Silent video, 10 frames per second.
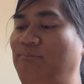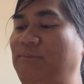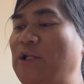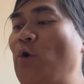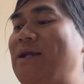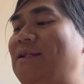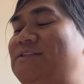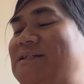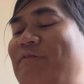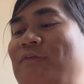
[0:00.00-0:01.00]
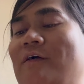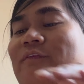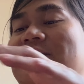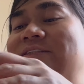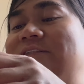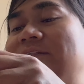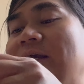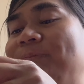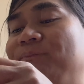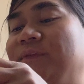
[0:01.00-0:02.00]
Loki, there's enough, there's,
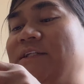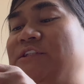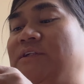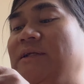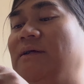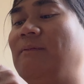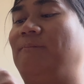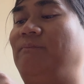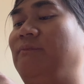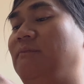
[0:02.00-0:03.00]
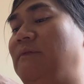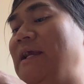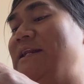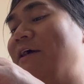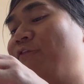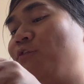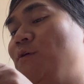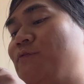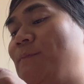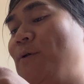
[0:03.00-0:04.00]
there's enough
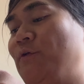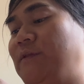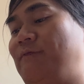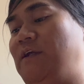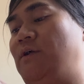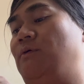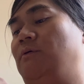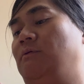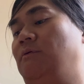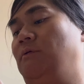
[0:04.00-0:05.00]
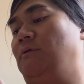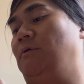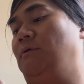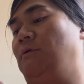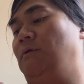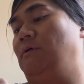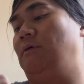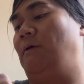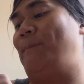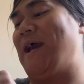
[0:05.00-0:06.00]
room for both of you.
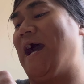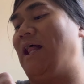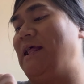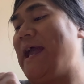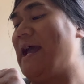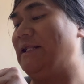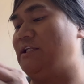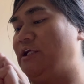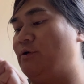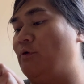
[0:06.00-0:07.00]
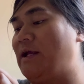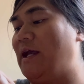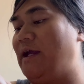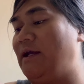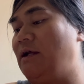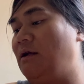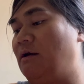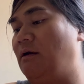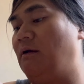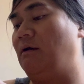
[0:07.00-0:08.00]
Pal and you, okay?
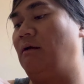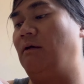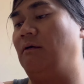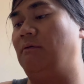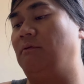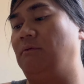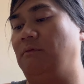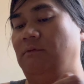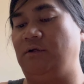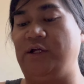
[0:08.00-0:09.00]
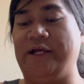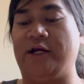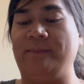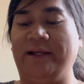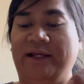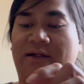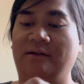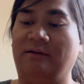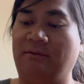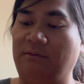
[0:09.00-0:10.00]
You hear me?
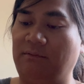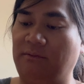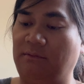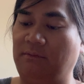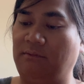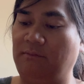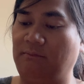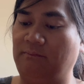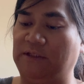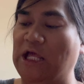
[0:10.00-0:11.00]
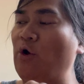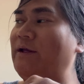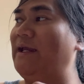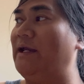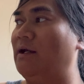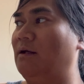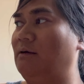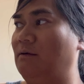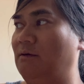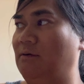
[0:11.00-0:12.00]
Loki.
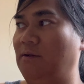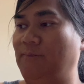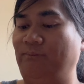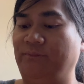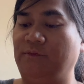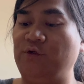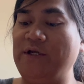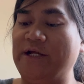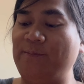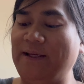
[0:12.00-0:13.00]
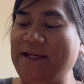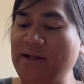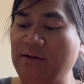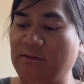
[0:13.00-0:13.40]
You hear me?